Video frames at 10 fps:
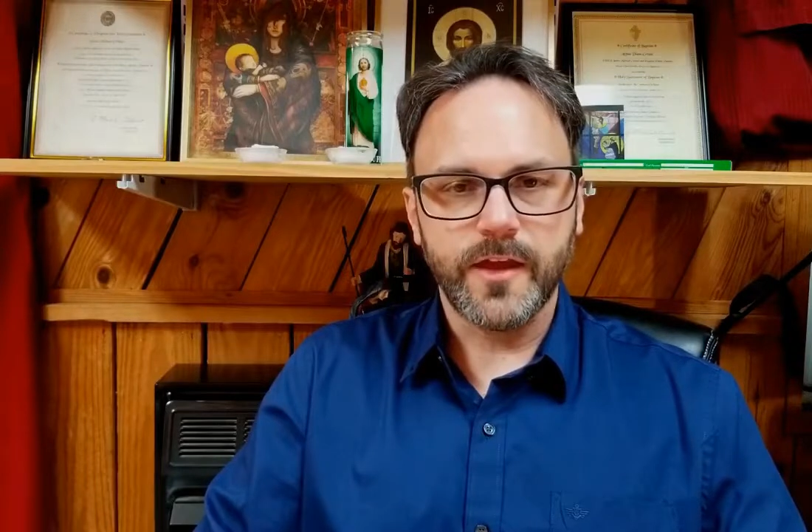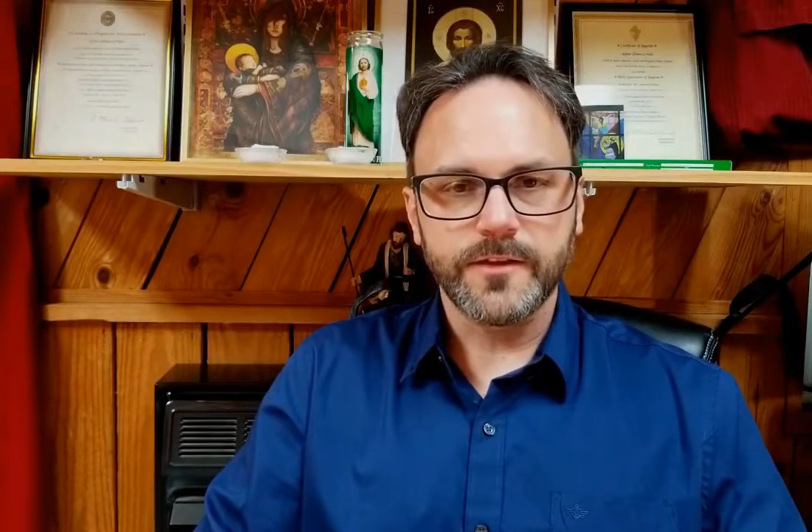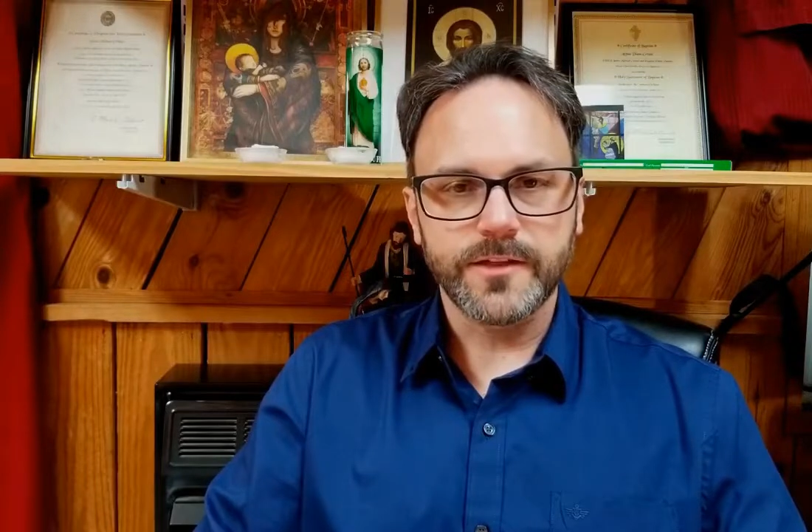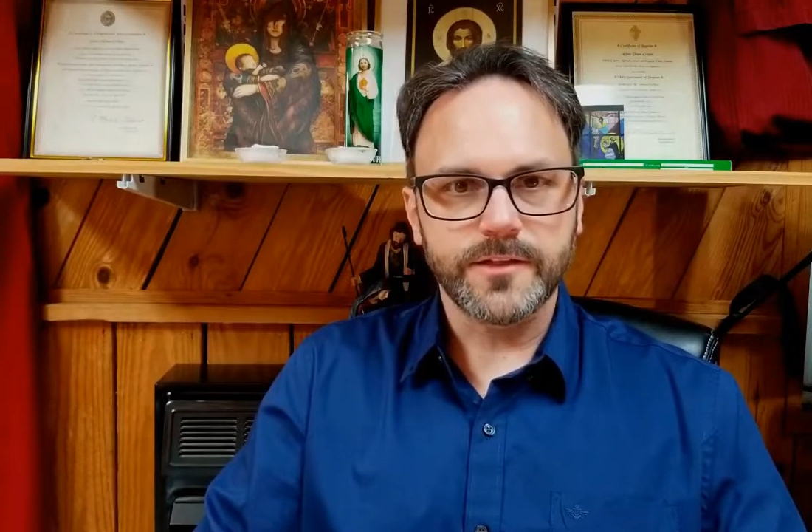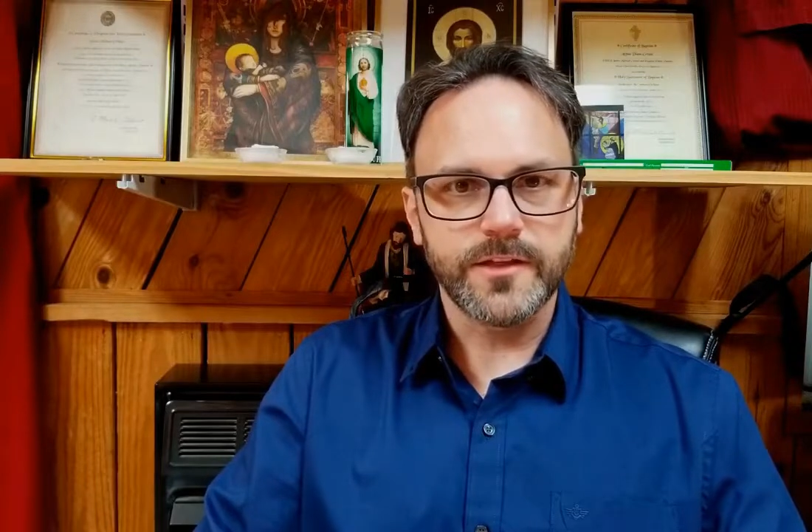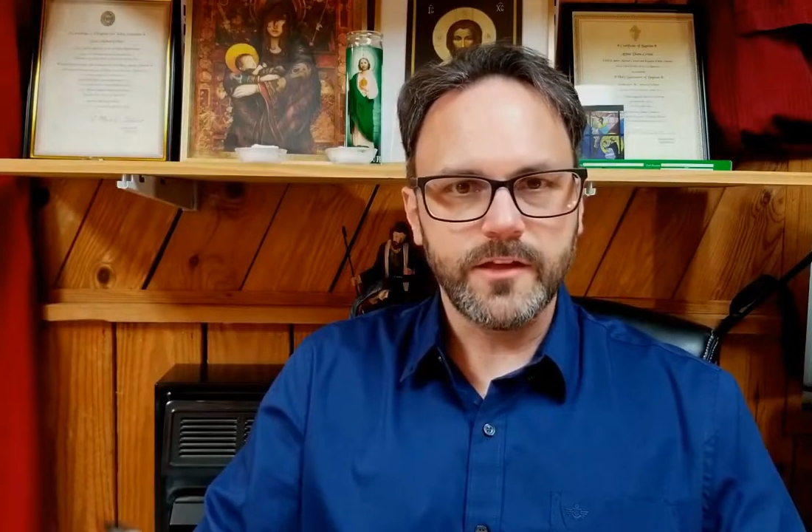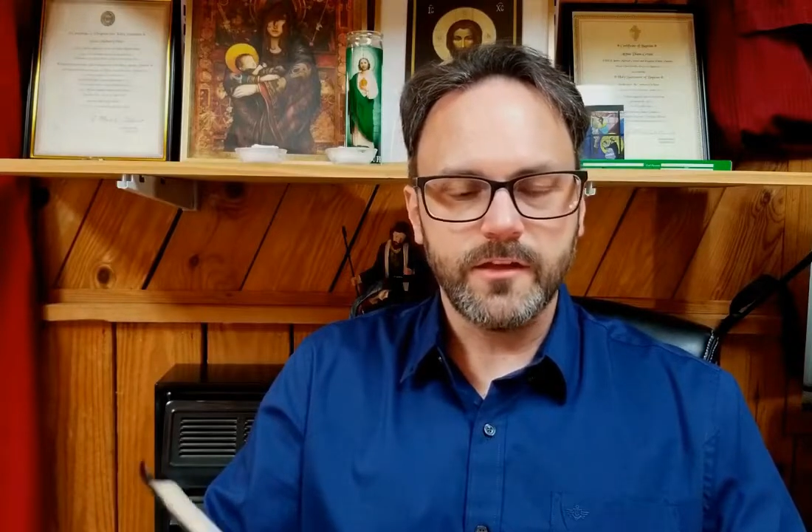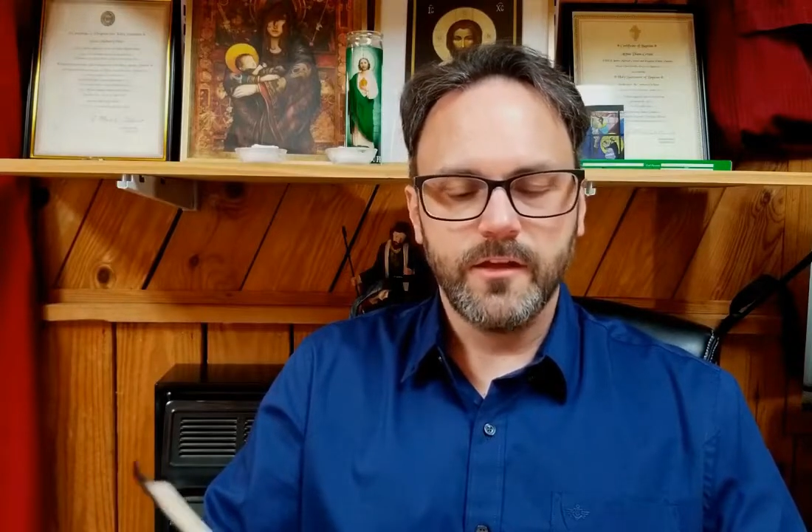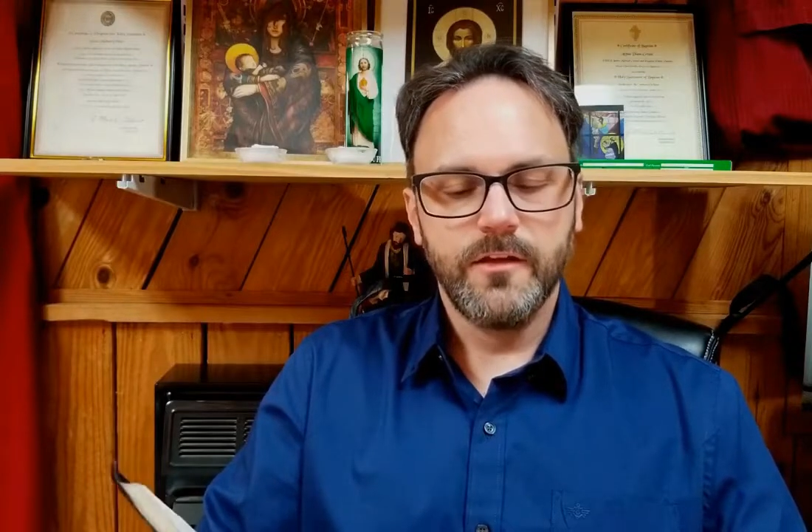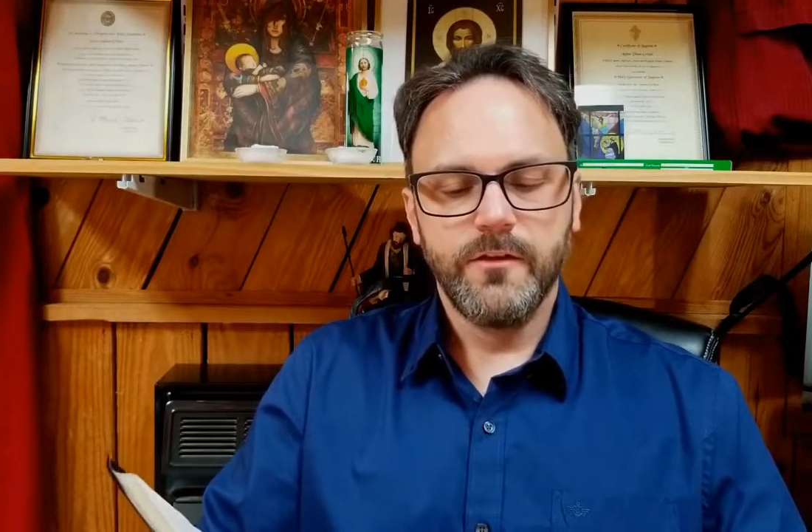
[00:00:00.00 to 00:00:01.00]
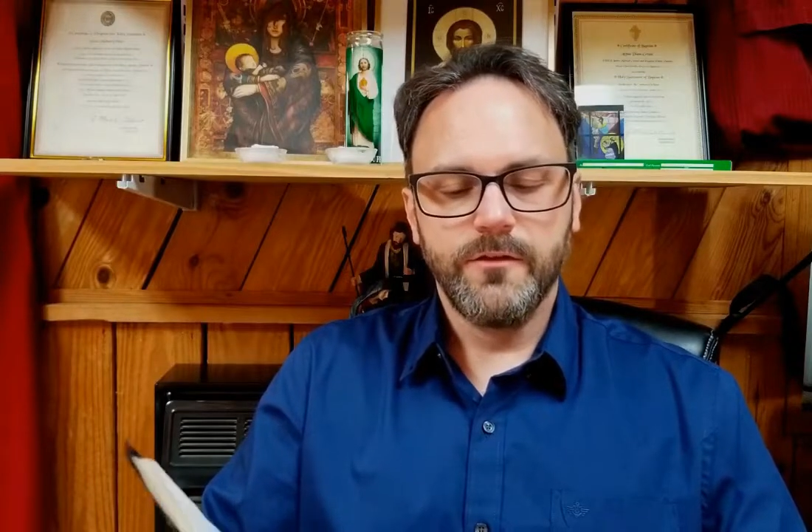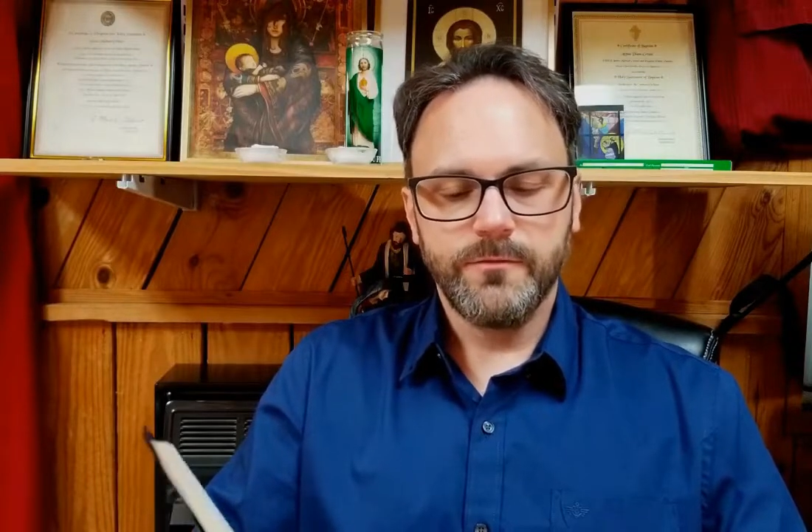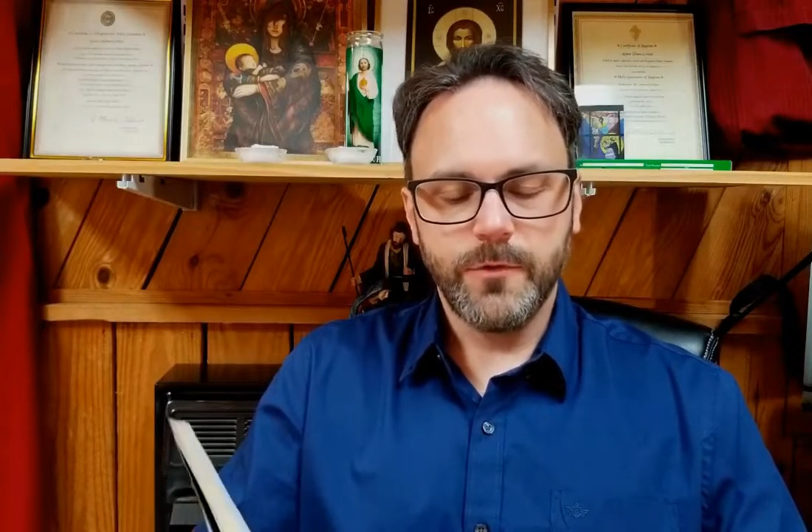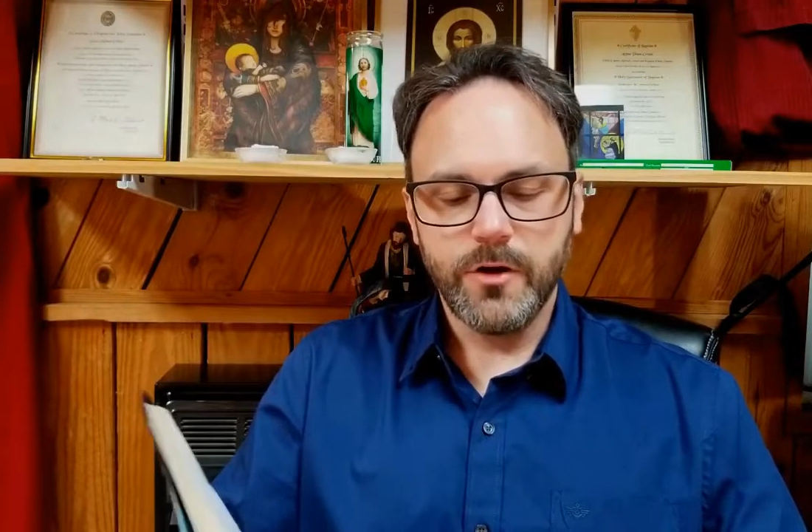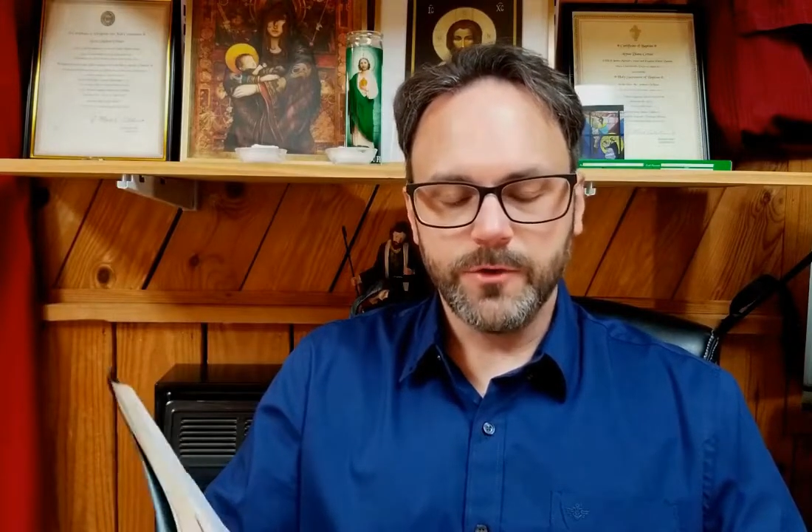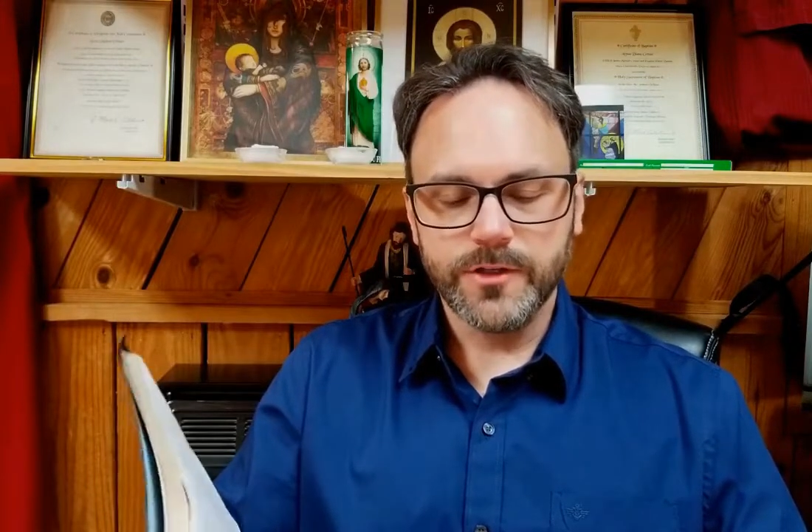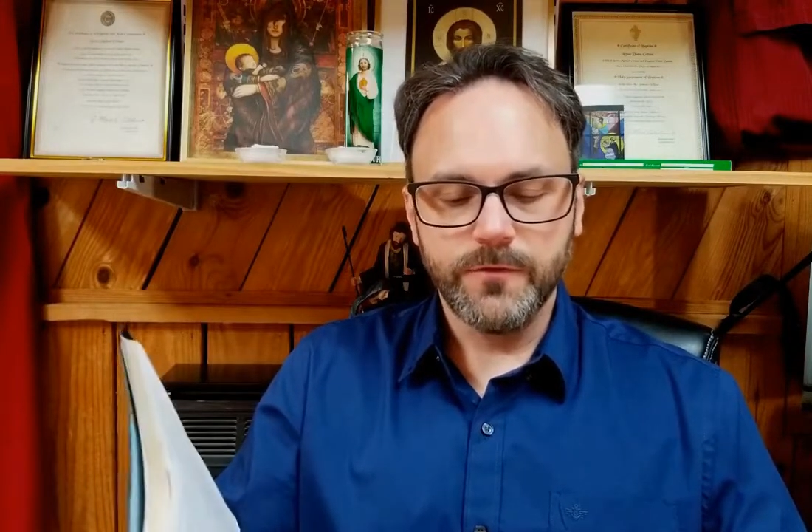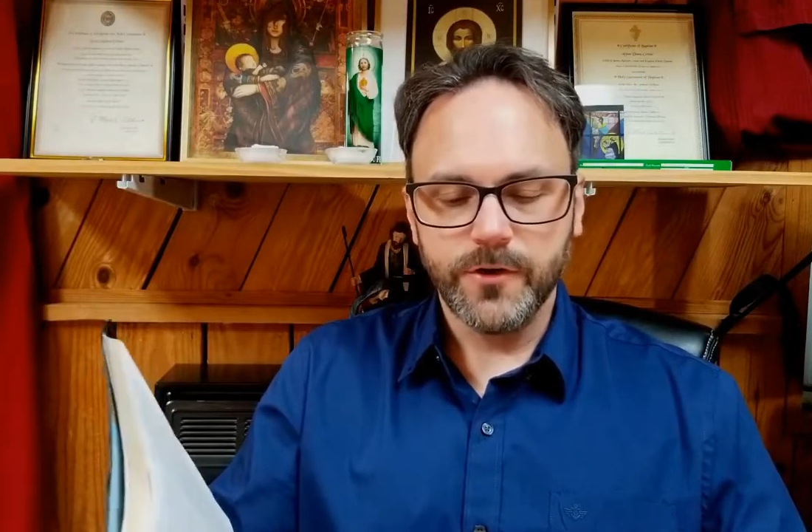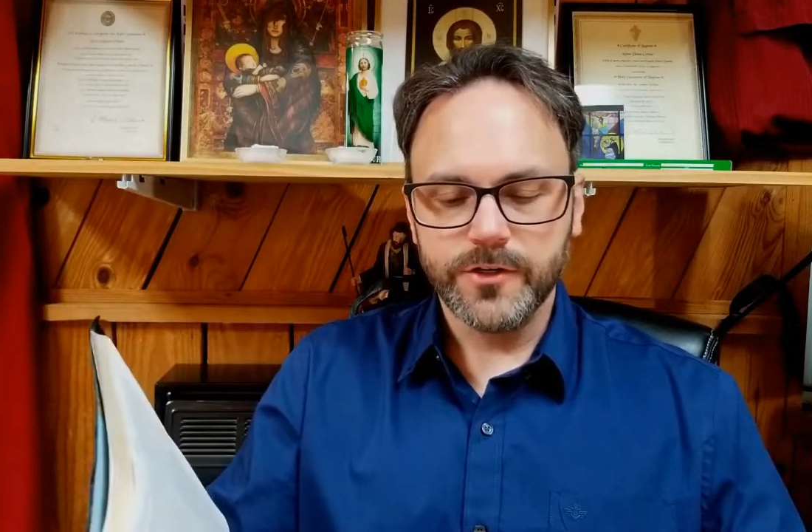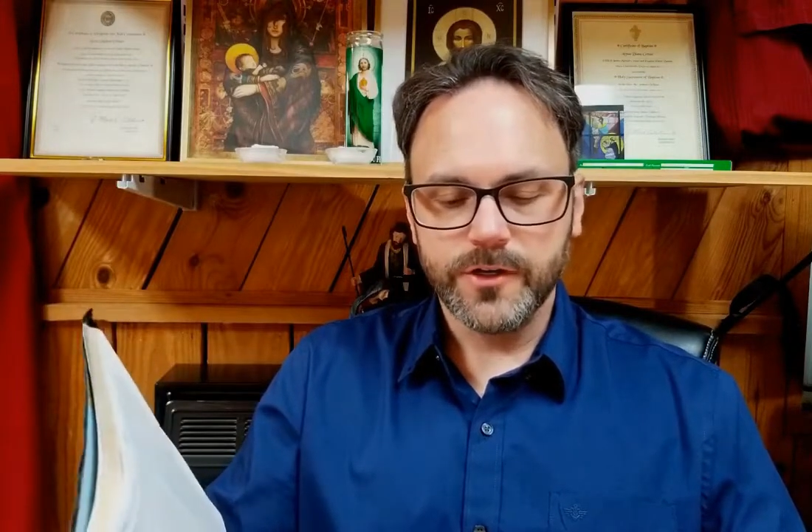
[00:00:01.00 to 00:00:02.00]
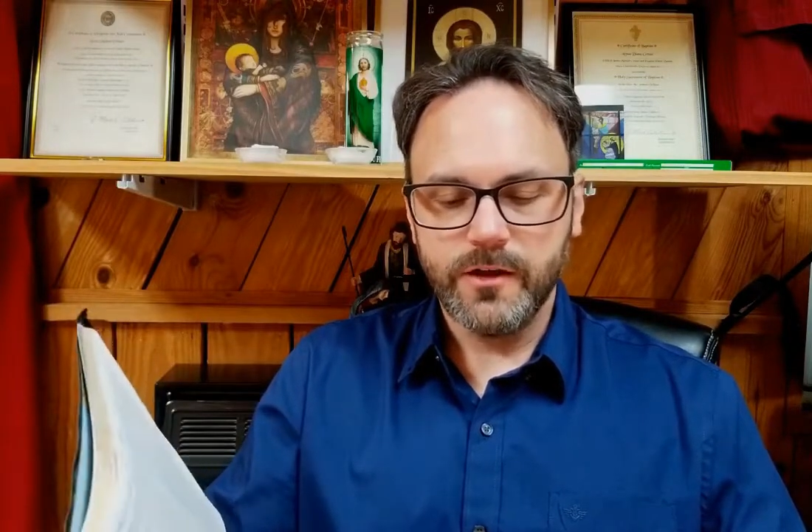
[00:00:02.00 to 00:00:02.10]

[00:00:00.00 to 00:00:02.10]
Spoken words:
at that and say, see, Mary wasn't a virgin.